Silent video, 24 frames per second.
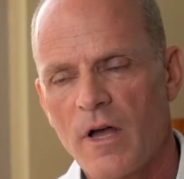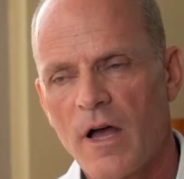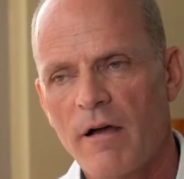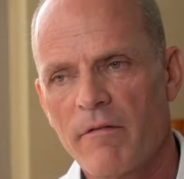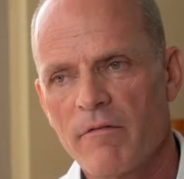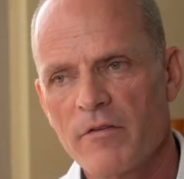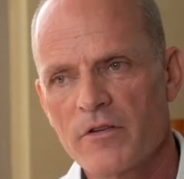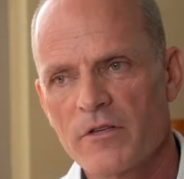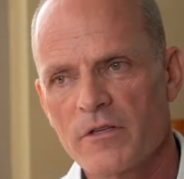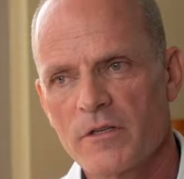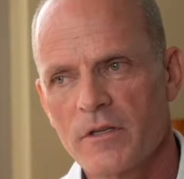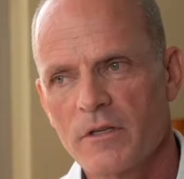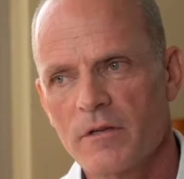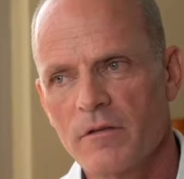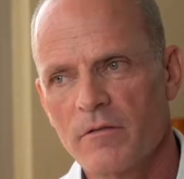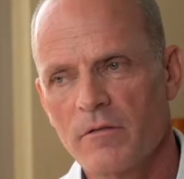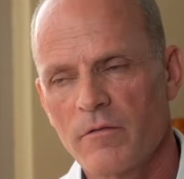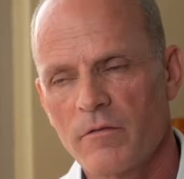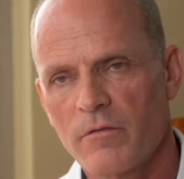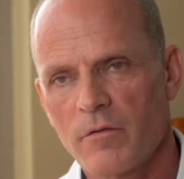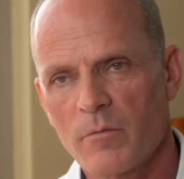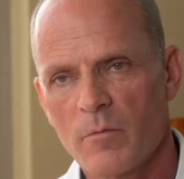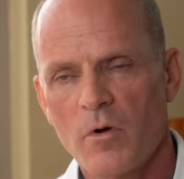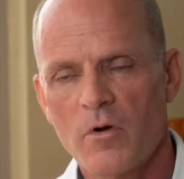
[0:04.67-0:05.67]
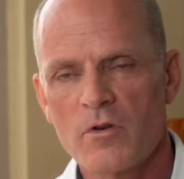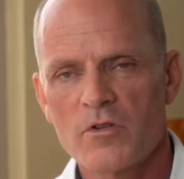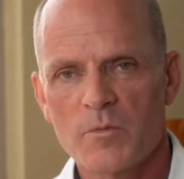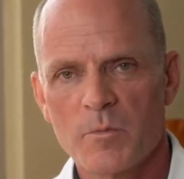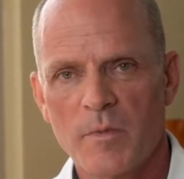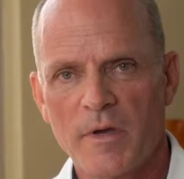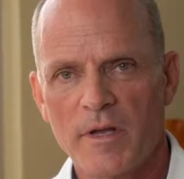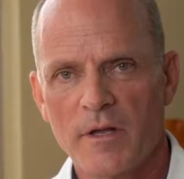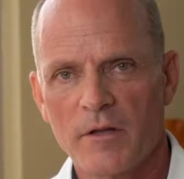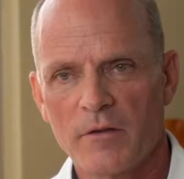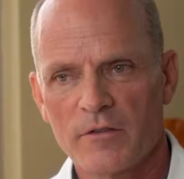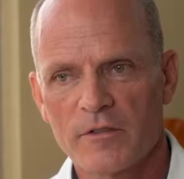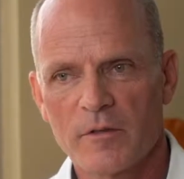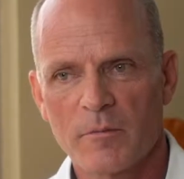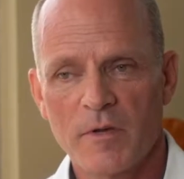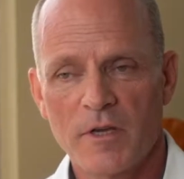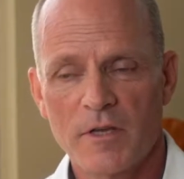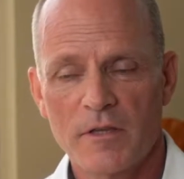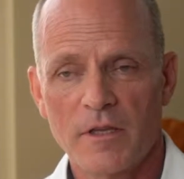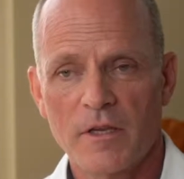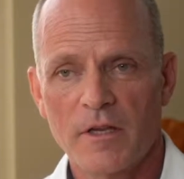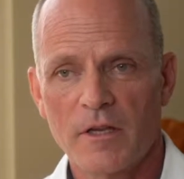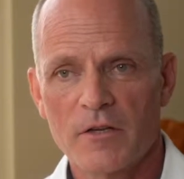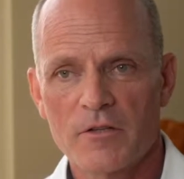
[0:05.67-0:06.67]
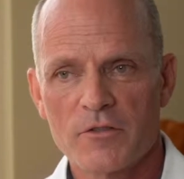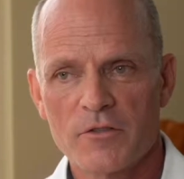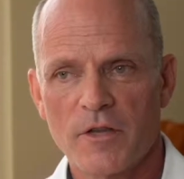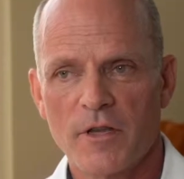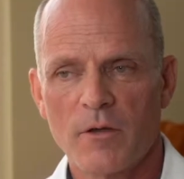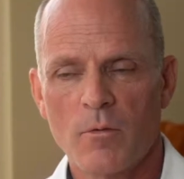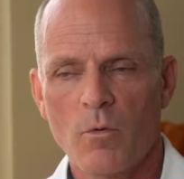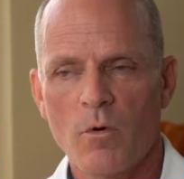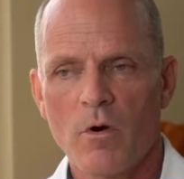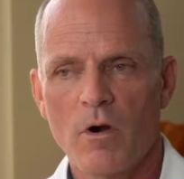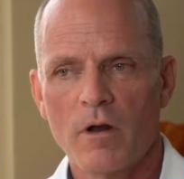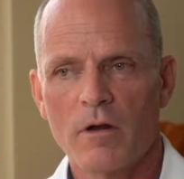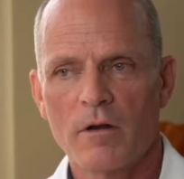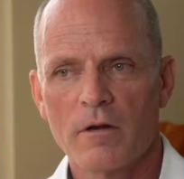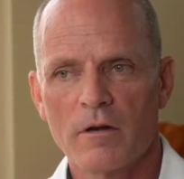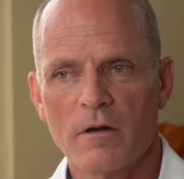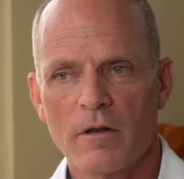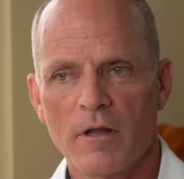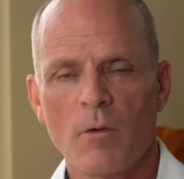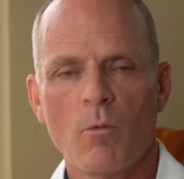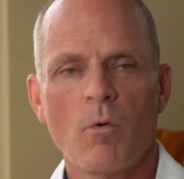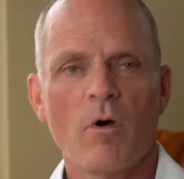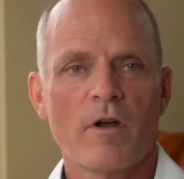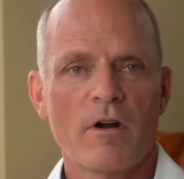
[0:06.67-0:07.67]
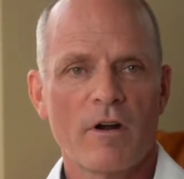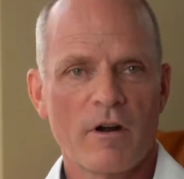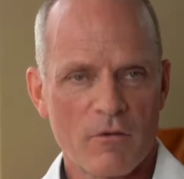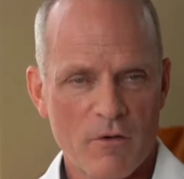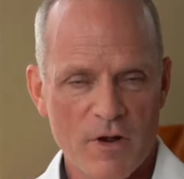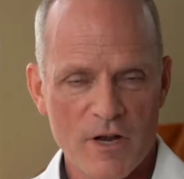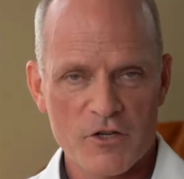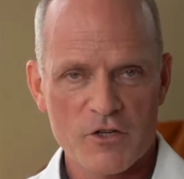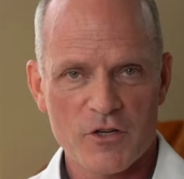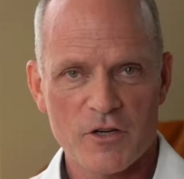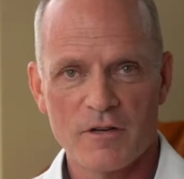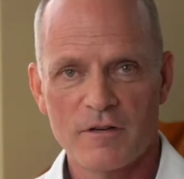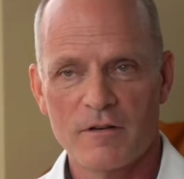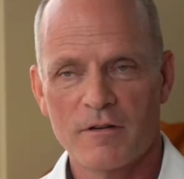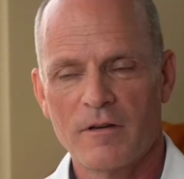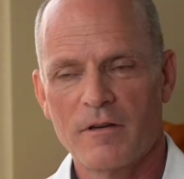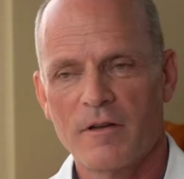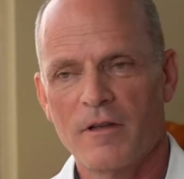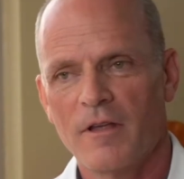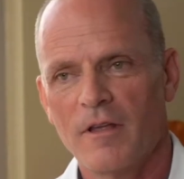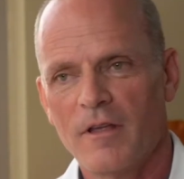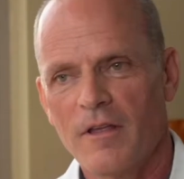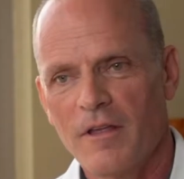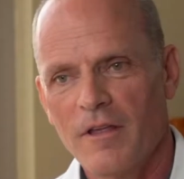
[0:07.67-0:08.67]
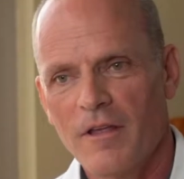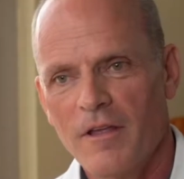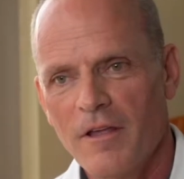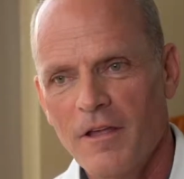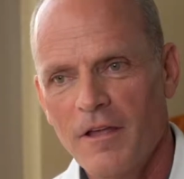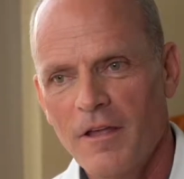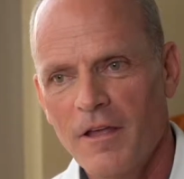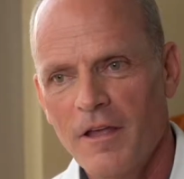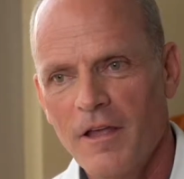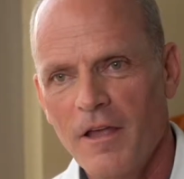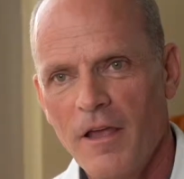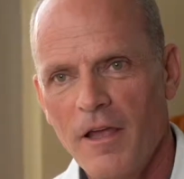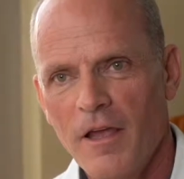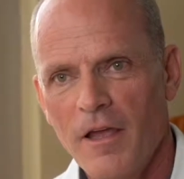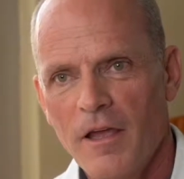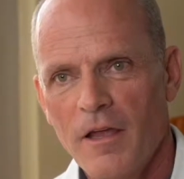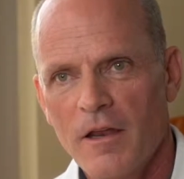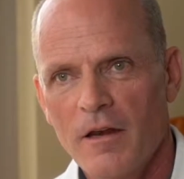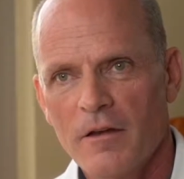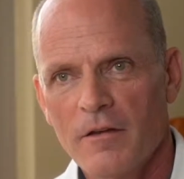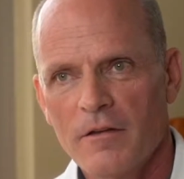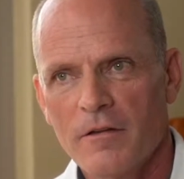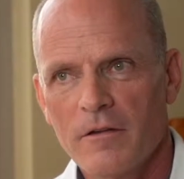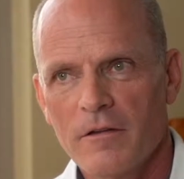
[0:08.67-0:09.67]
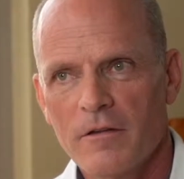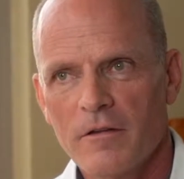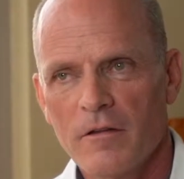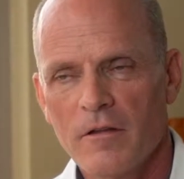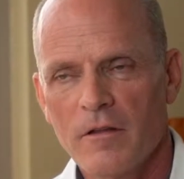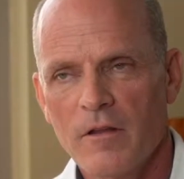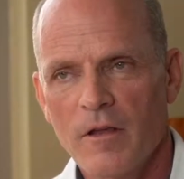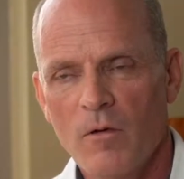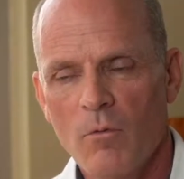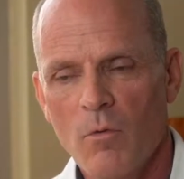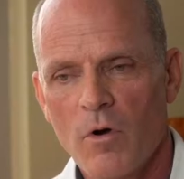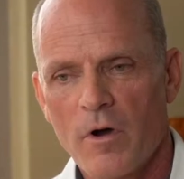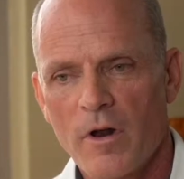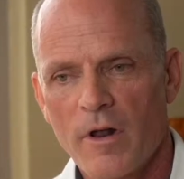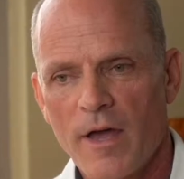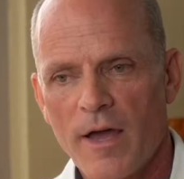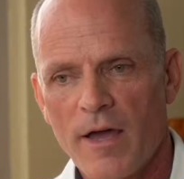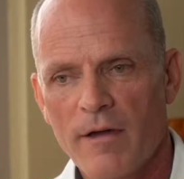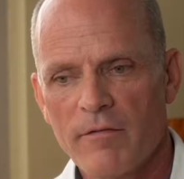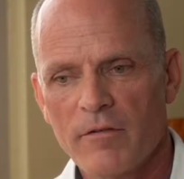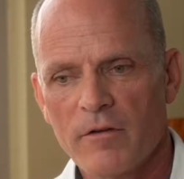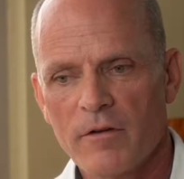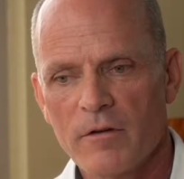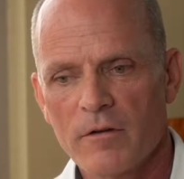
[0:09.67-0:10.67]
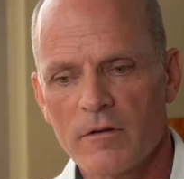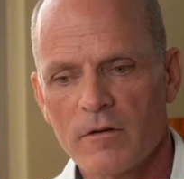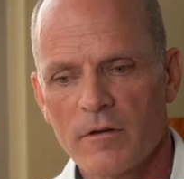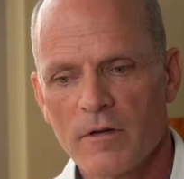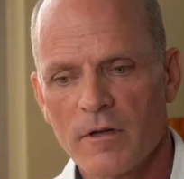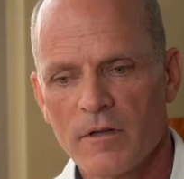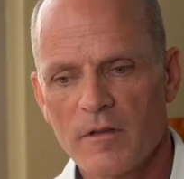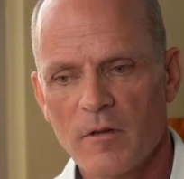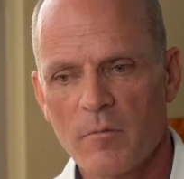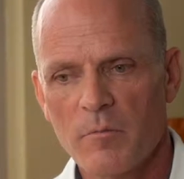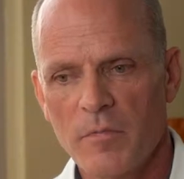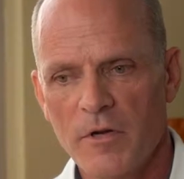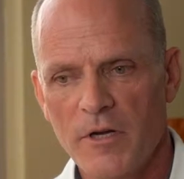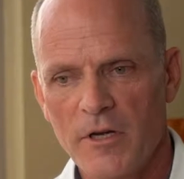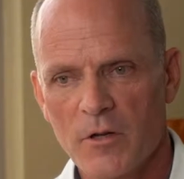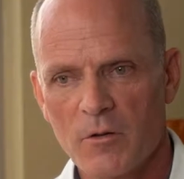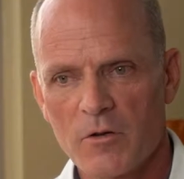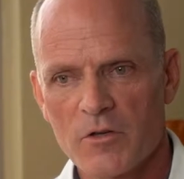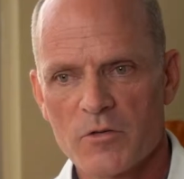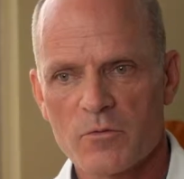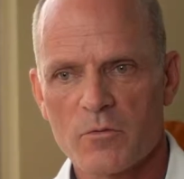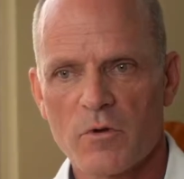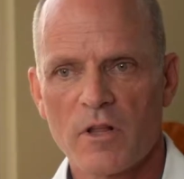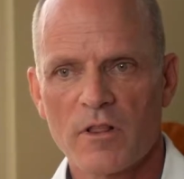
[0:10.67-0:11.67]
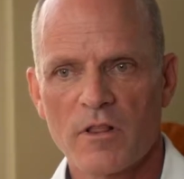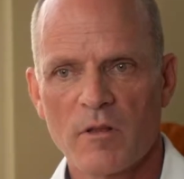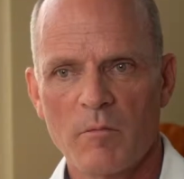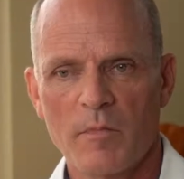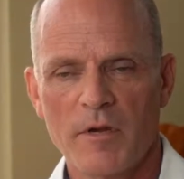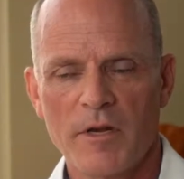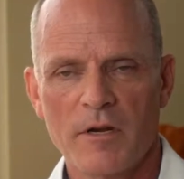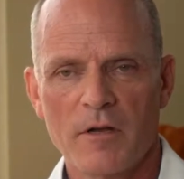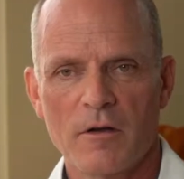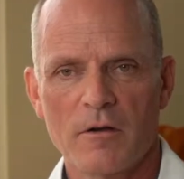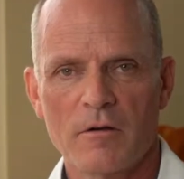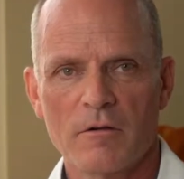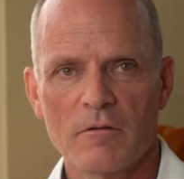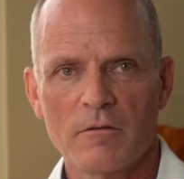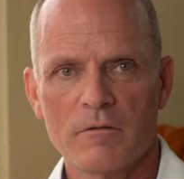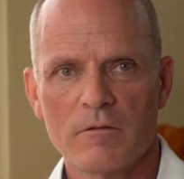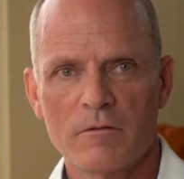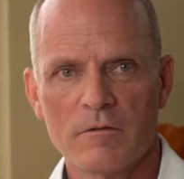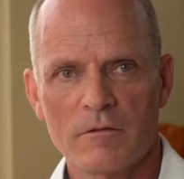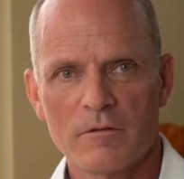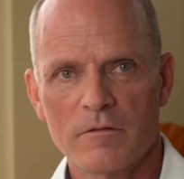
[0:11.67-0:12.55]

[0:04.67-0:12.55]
obviously, for most males, the big thing is they want an erection, and they want to have a libido, a strong libido,